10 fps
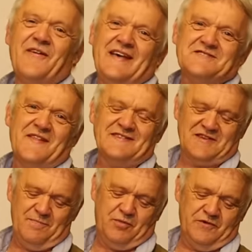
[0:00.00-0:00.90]
Okay, so
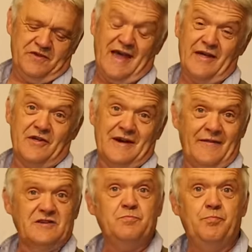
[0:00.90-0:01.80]
that's it put together.
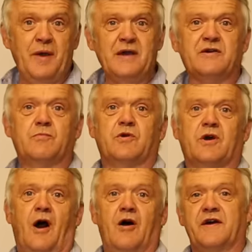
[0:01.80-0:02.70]
Now this big
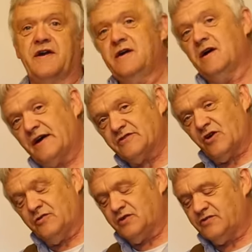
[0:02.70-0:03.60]
cog here has
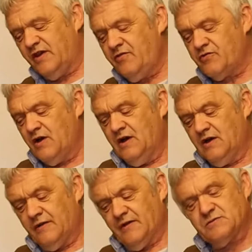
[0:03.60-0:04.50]
100 teeth
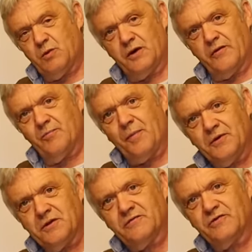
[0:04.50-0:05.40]
and this one on the
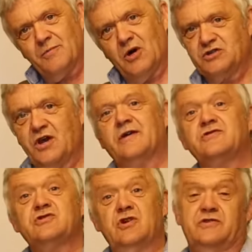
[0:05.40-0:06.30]
body of the motor
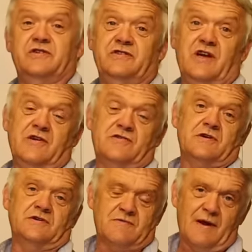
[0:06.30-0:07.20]
has 30 teeth
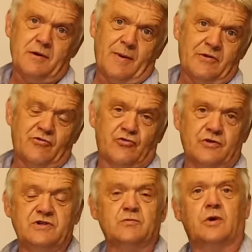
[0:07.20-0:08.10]
so it's round about a
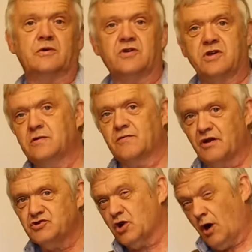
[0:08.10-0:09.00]
3 to 1 gear
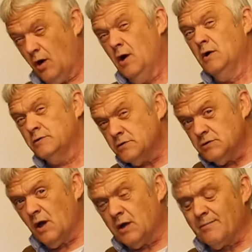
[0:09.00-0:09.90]
ratio which
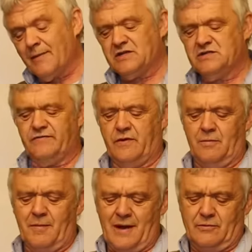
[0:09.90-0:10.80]
is not a massive
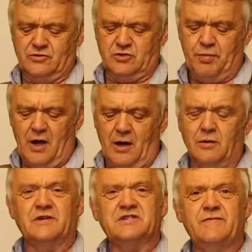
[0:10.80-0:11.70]
amount
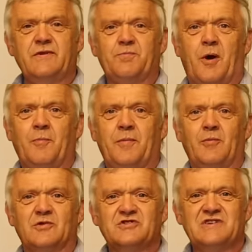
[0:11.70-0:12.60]
but let's give it a pump
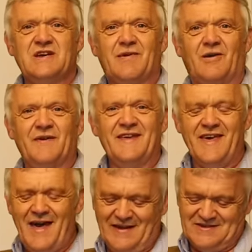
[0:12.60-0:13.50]
and we'll see what we
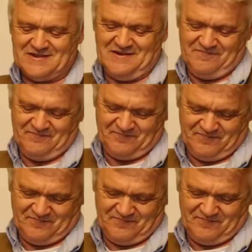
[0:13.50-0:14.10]
get